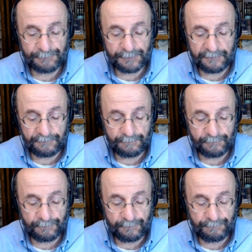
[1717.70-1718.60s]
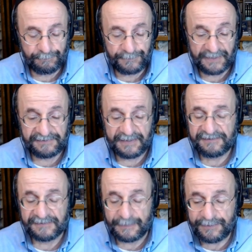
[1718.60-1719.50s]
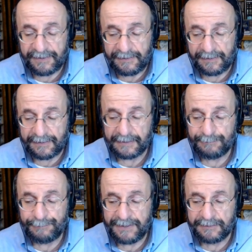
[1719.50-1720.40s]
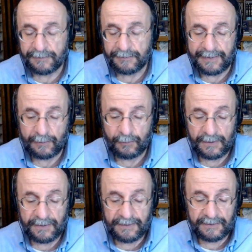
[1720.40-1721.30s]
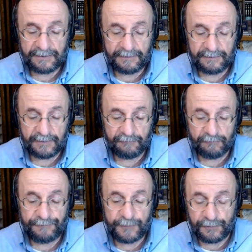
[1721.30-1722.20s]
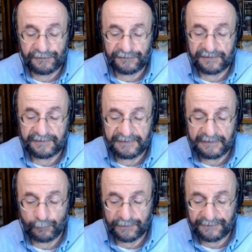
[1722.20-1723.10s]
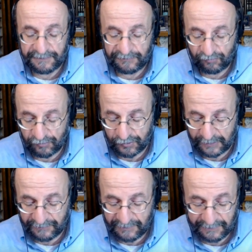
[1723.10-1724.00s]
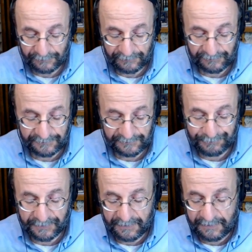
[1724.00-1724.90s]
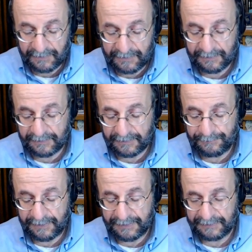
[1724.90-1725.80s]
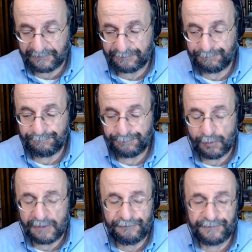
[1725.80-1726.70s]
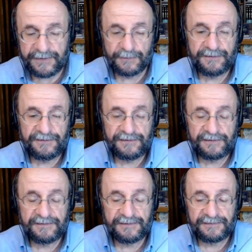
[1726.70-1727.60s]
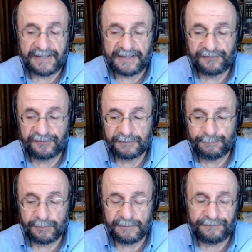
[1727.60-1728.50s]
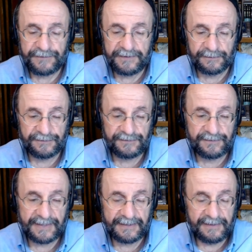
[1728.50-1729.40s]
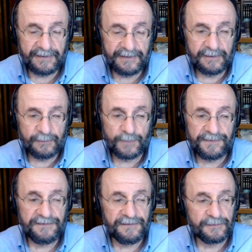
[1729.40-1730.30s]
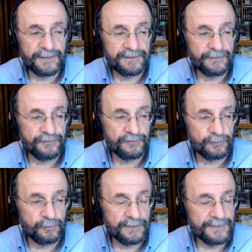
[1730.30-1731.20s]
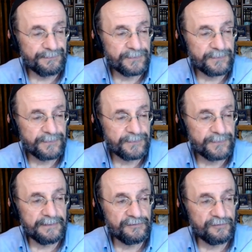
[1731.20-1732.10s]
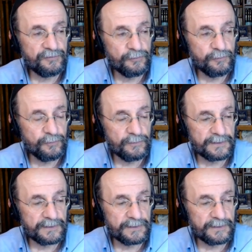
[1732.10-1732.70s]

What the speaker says: But they said something, and Peter now refuses to eat with these Gentiles. And Paul feels this is a disaster. Paul feels that what this is going to do is to